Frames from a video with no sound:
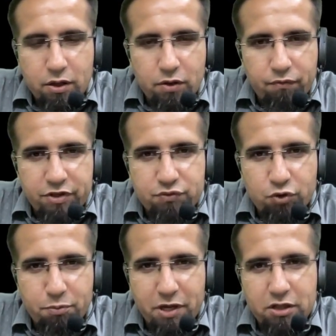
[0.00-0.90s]
which
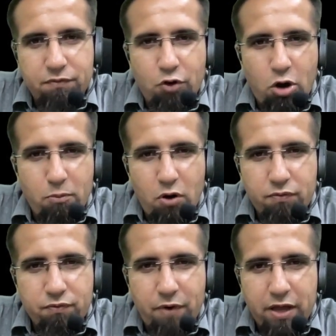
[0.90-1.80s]
would be in the form of
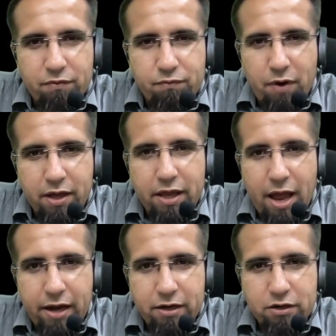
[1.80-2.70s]
5y
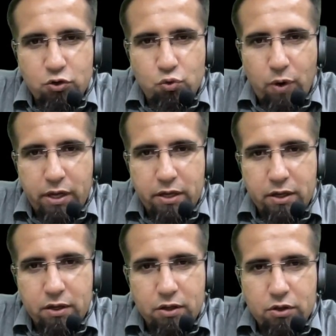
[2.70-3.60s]
and 2y.
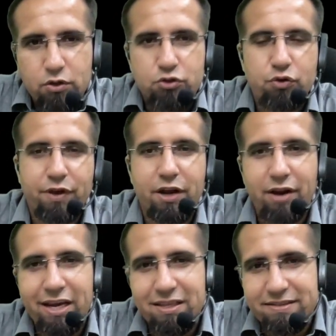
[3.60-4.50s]
So we can
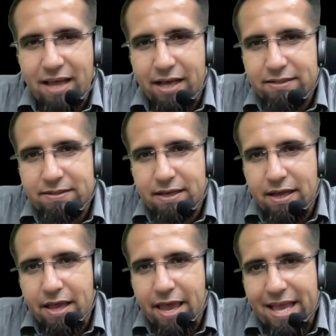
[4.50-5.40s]
write this as
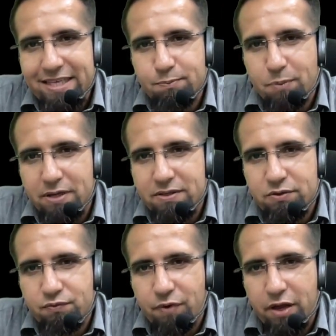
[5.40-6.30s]
x plus
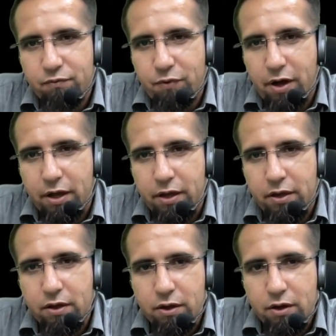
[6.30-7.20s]
5y
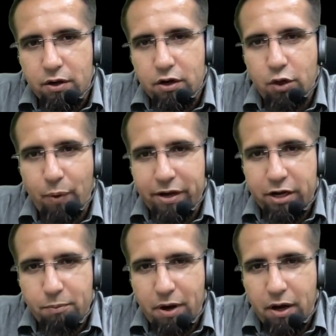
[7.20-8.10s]

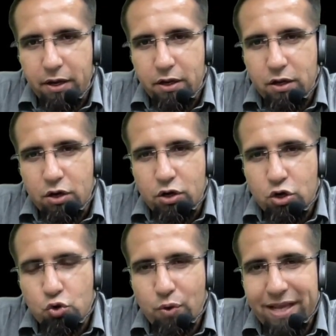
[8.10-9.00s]
divided by
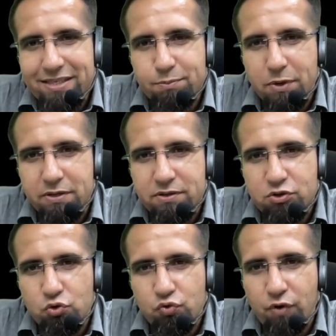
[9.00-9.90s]
2x plus
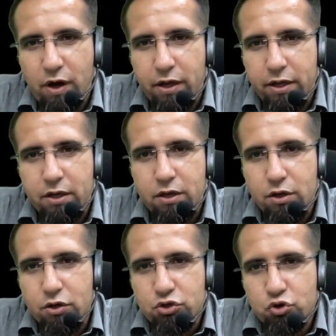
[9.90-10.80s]
2y
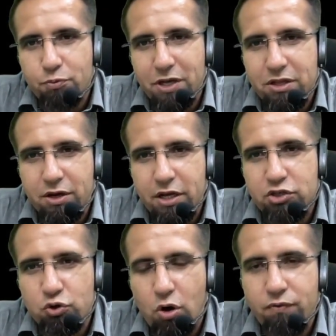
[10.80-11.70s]
should be in the
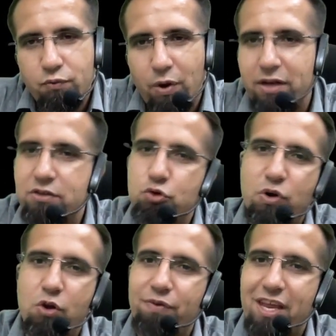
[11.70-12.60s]
ratio of 1:1,
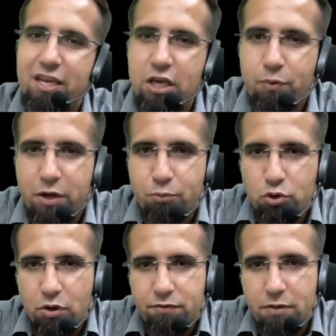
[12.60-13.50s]
or we can equate
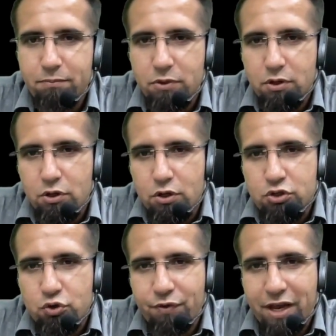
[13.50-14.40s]
both of them.
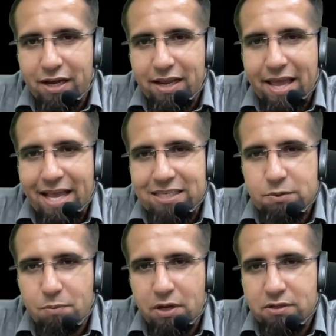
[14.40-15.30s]
So we get x
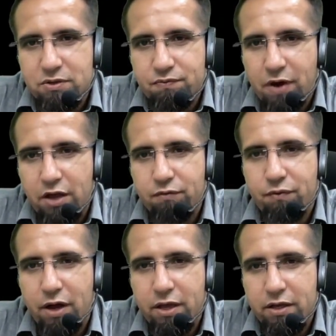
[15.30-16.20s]
plus
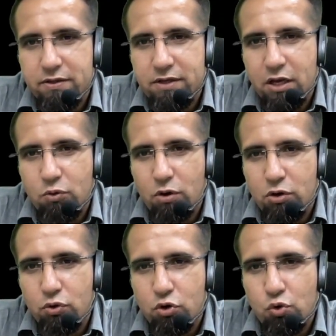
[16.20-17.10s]
5y is equal
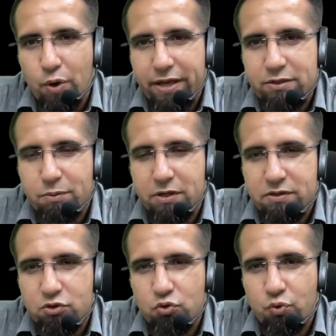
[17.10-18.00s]
to 2x plus
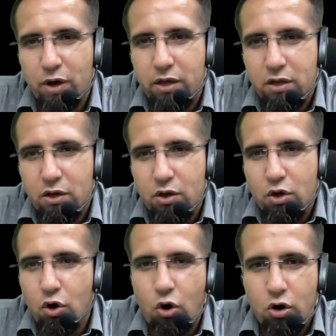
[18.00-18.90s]
2y,
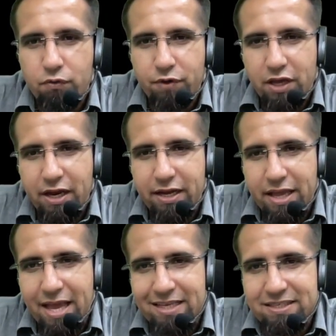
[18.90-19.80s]
or we get
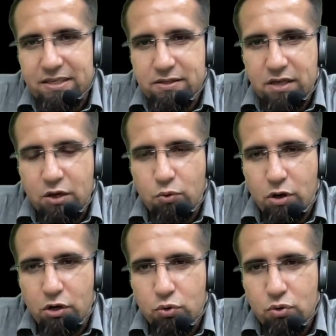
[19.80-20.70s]
x is
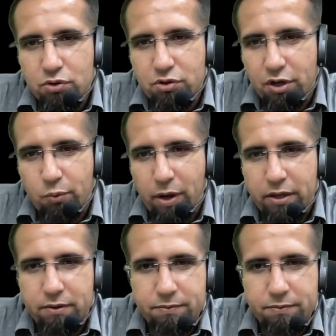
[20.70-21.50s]
equal to 3y.